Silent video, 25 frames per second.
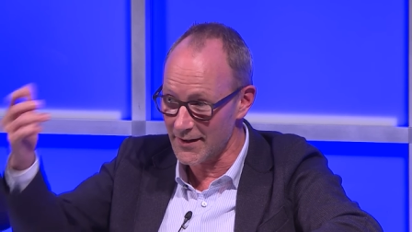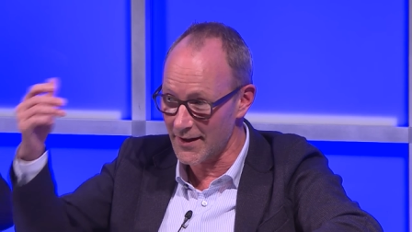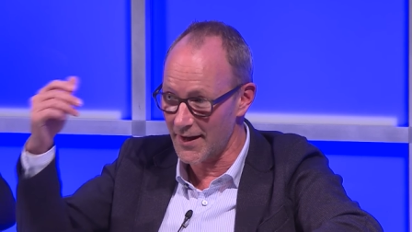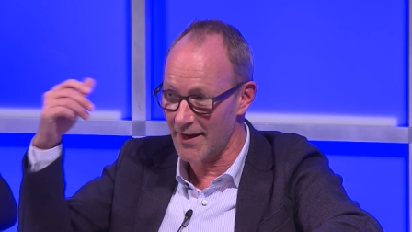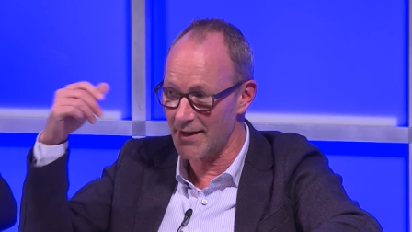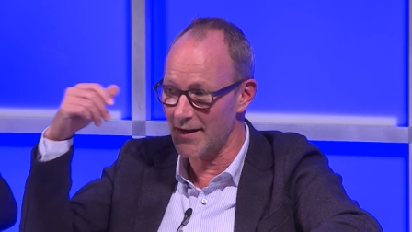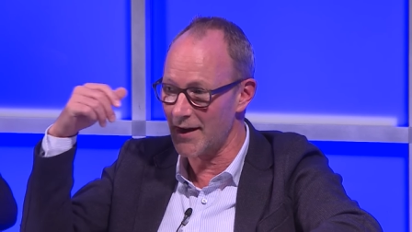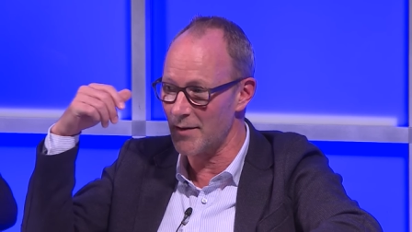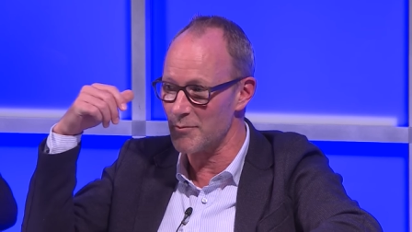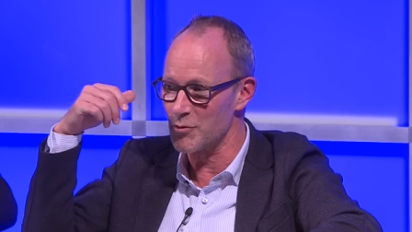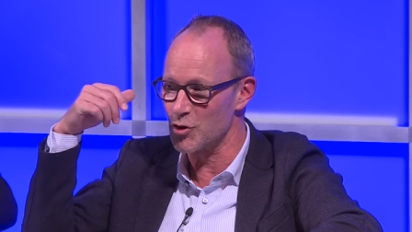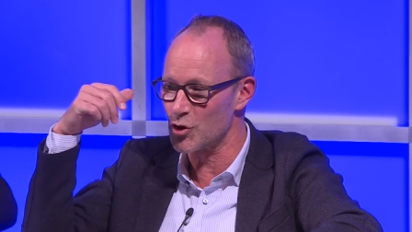
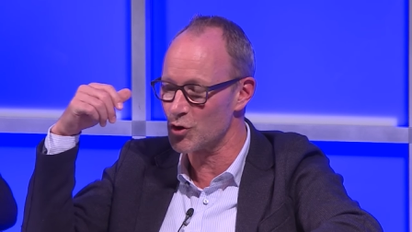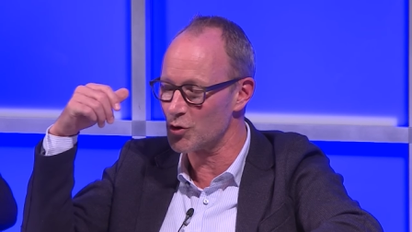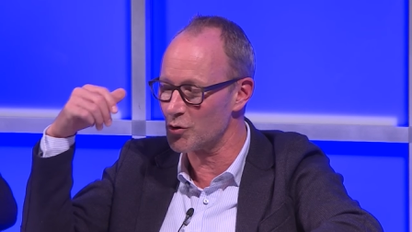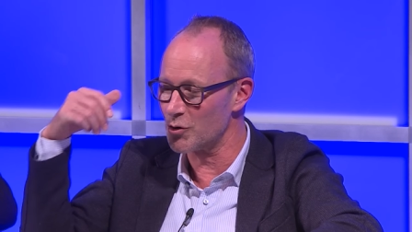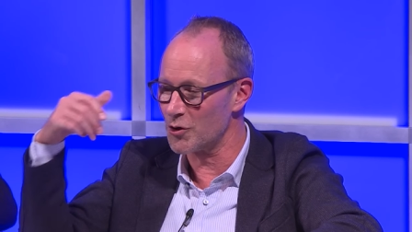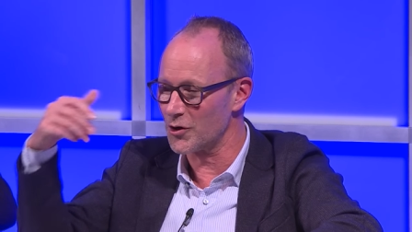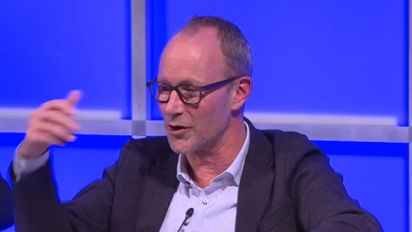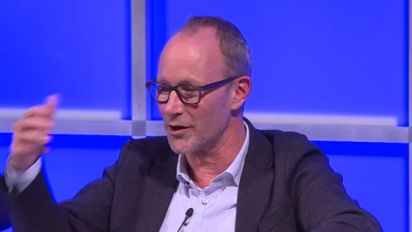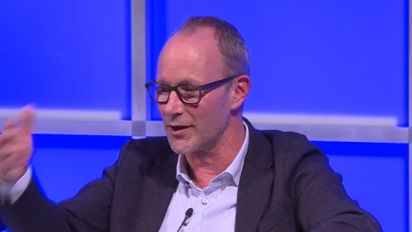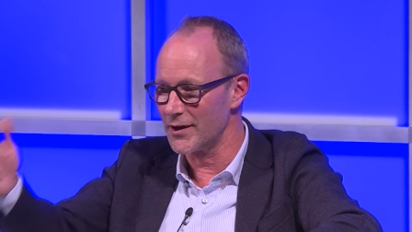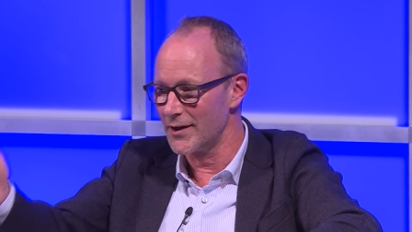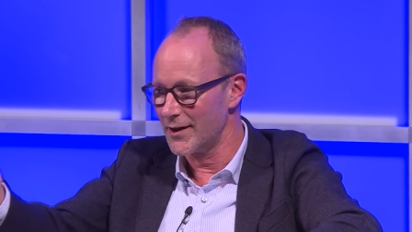then I'm
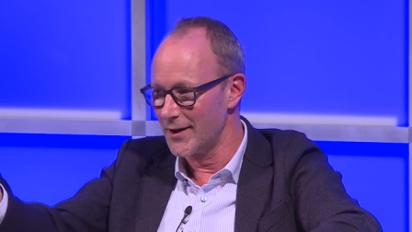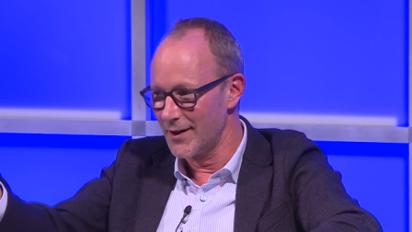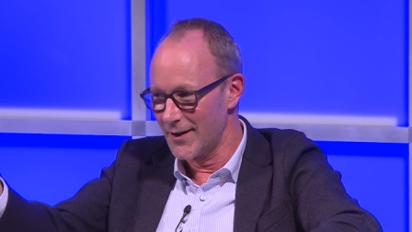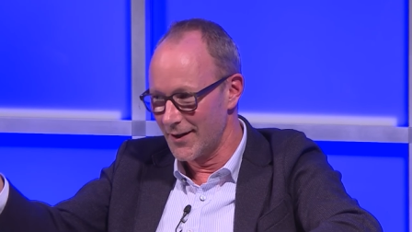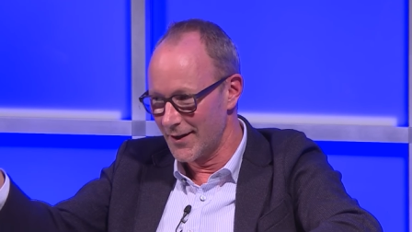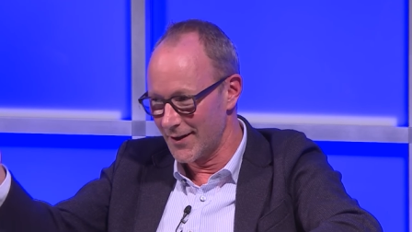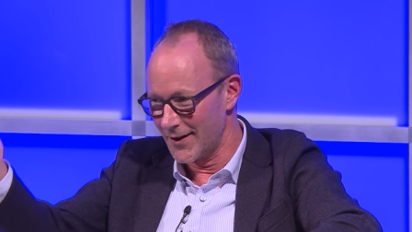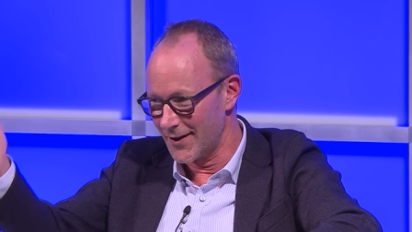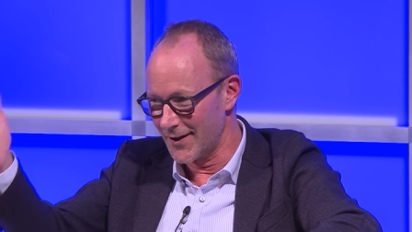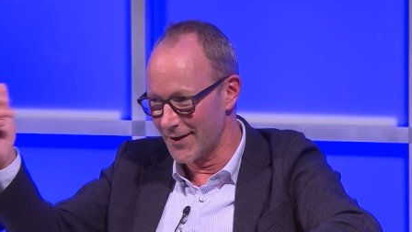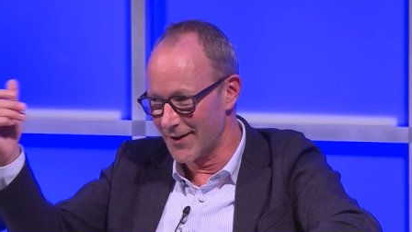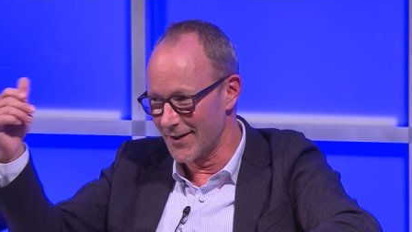sure
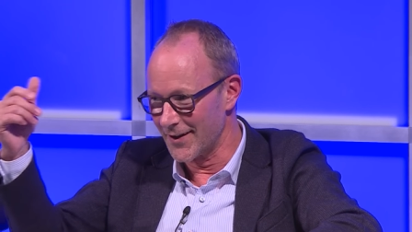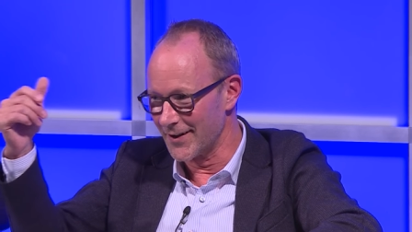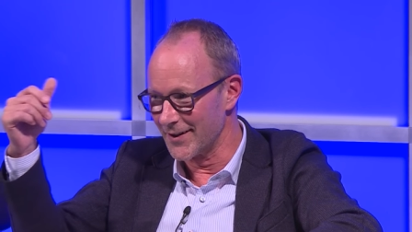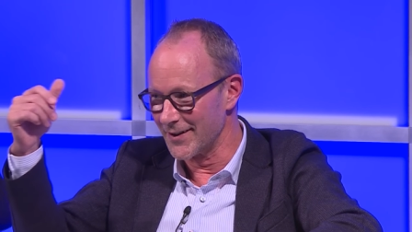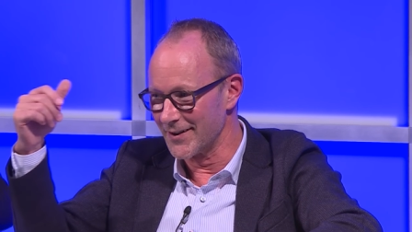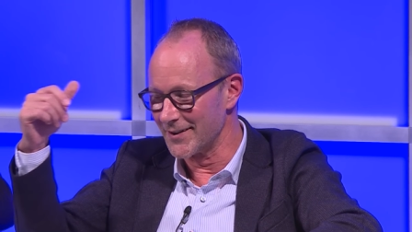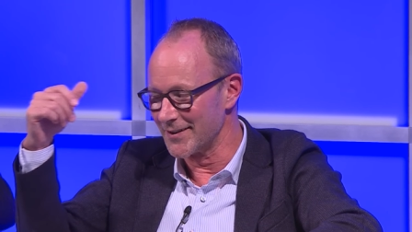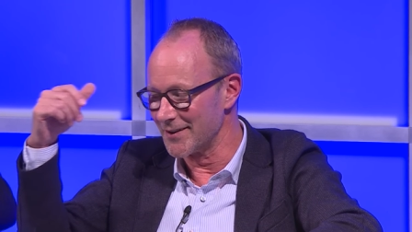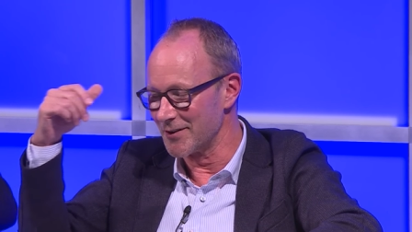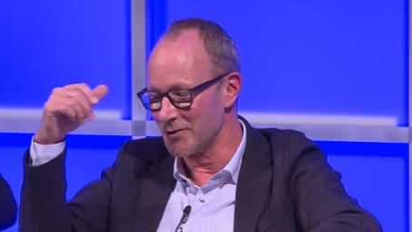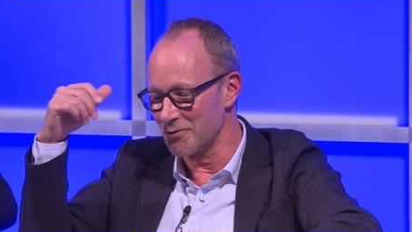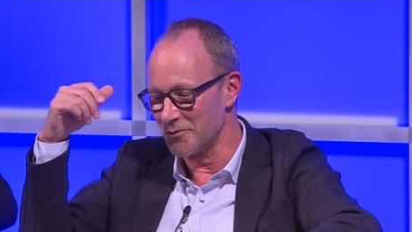
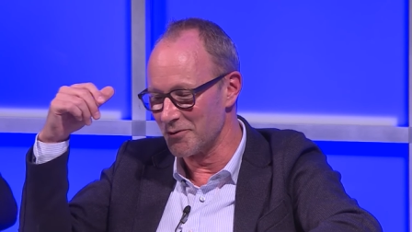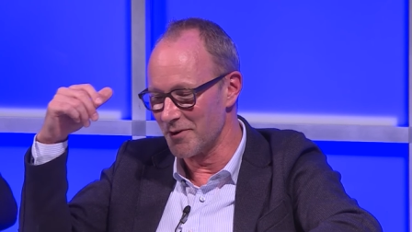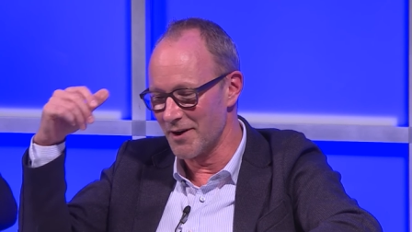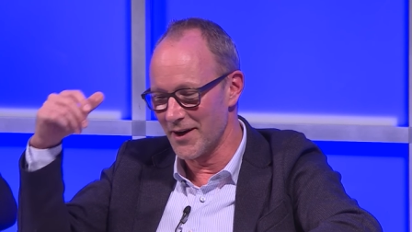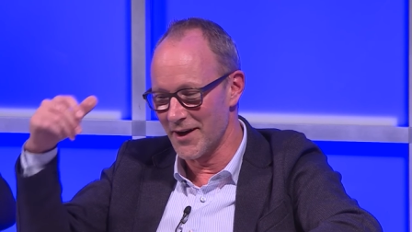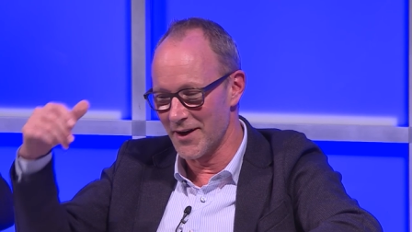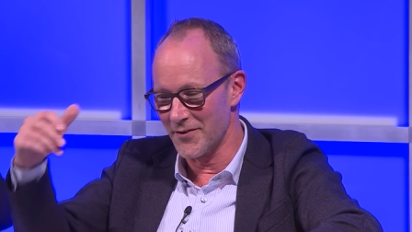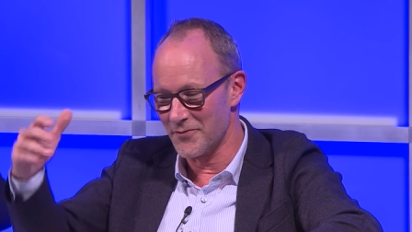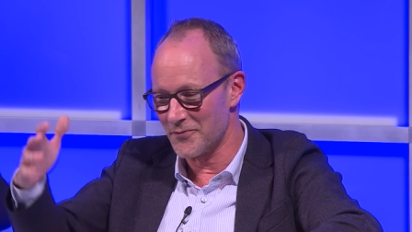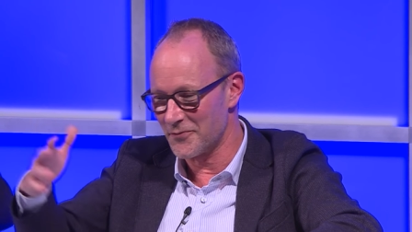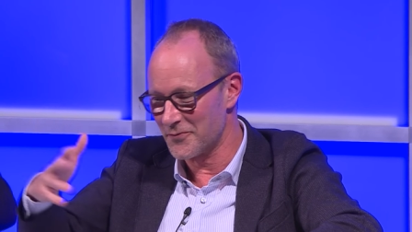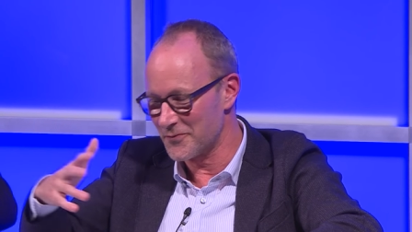uh,
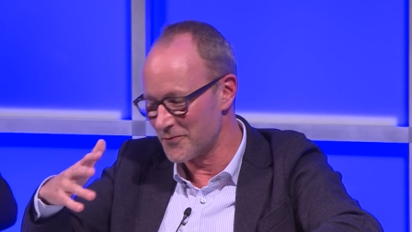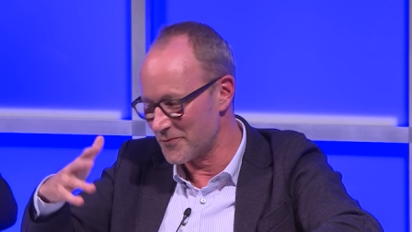if